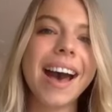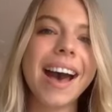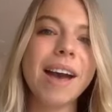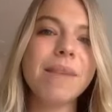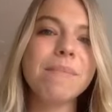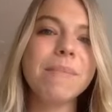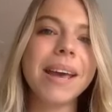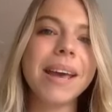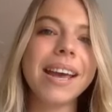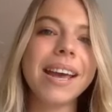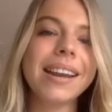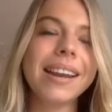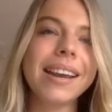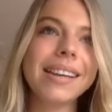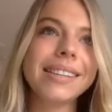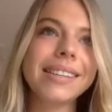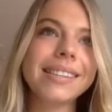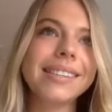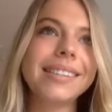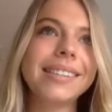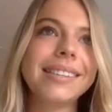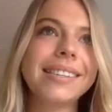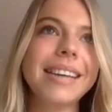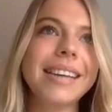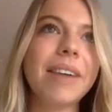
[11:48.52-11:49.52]
I mean,
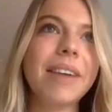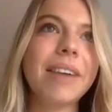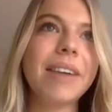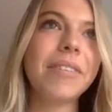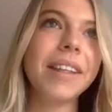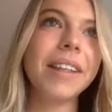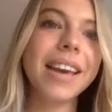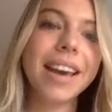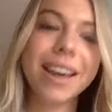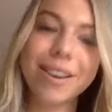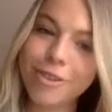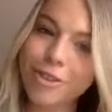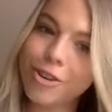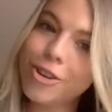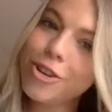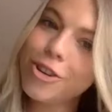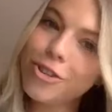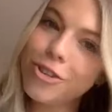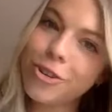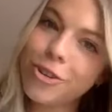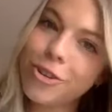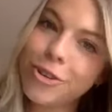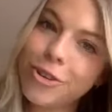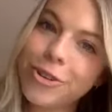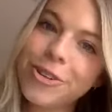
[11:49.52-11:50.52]
it's definitely
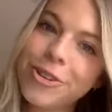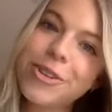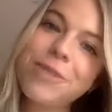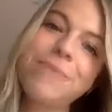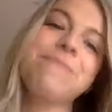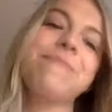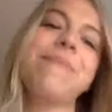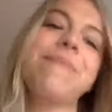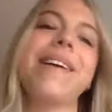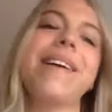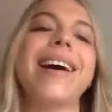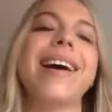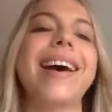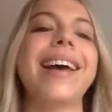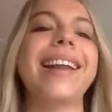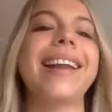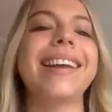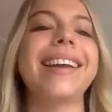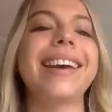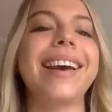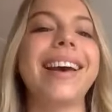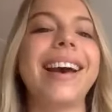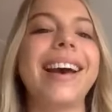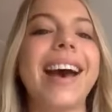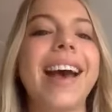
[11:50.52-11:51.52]
unusual, but
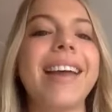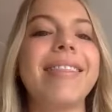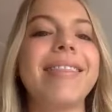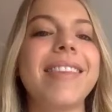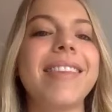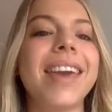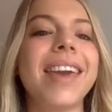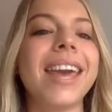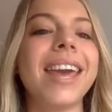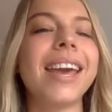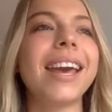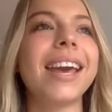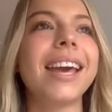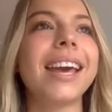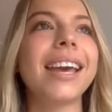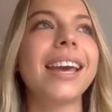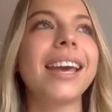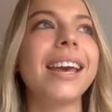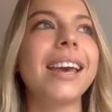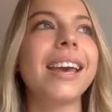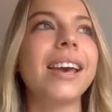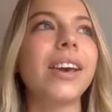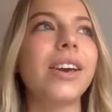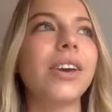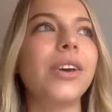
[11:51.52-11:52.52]
I think,
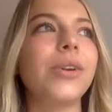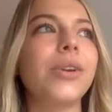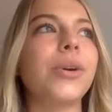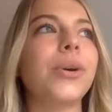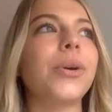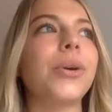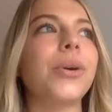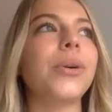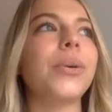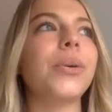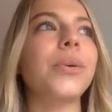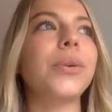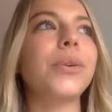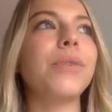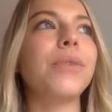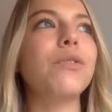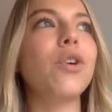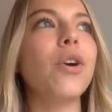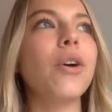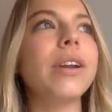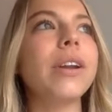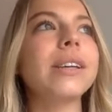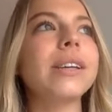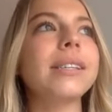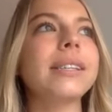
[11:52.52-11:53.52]
you know, you've
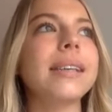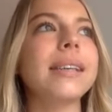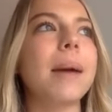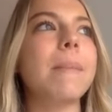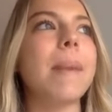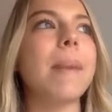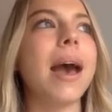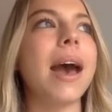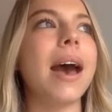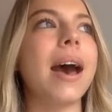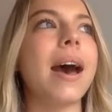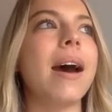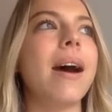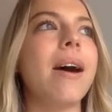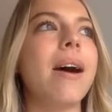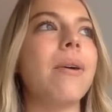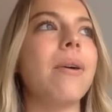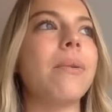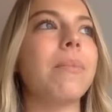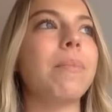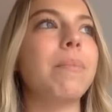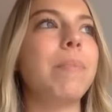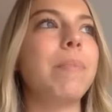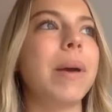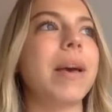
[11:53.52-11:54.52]
got to
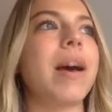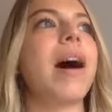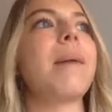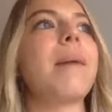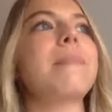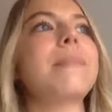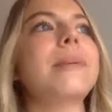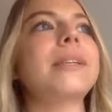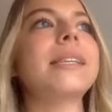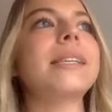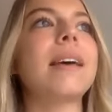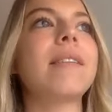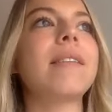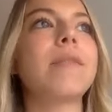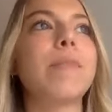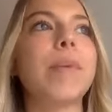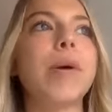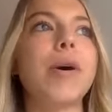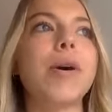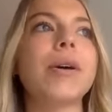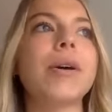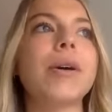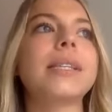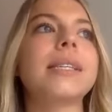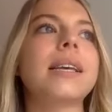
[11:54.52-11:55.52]
somehow become this other
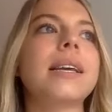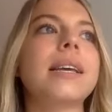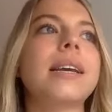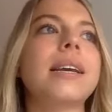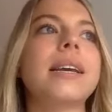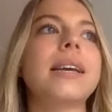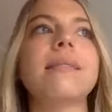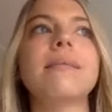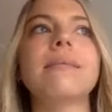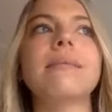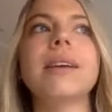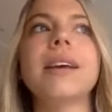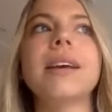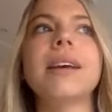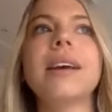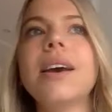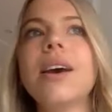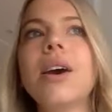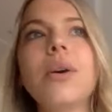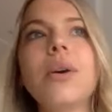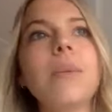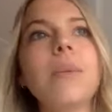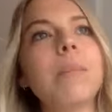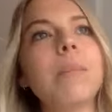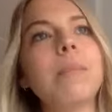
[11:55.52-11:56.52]
person and,
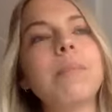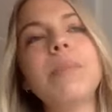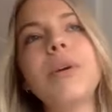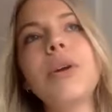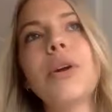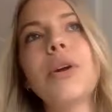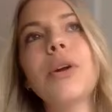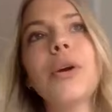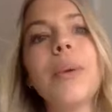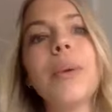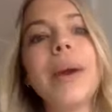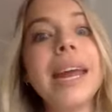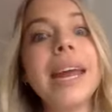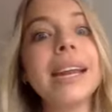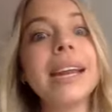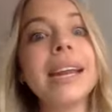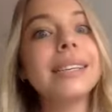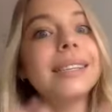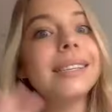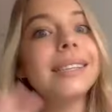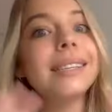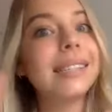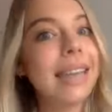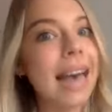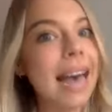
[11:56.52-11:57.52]
you know, in a
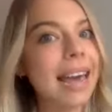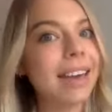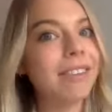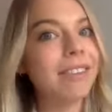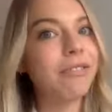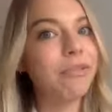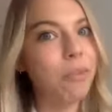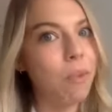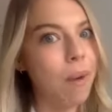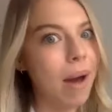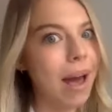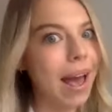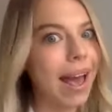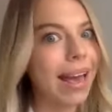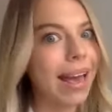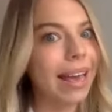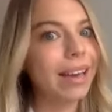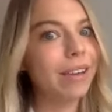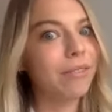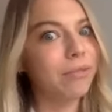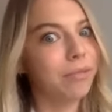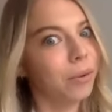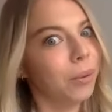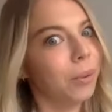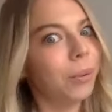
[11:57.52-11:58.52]
safe way,
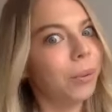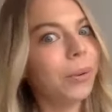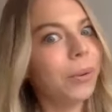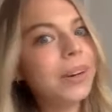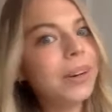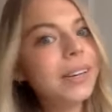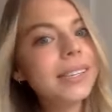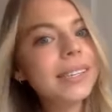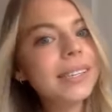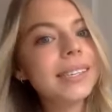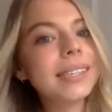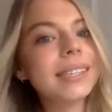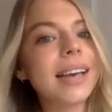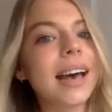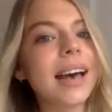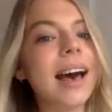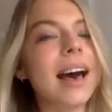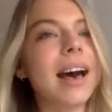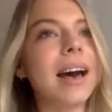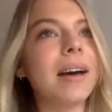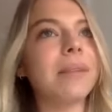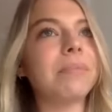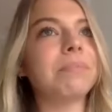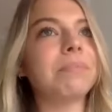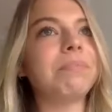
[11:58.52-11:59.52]
of course. Mm,
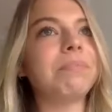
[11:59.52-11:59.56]
um,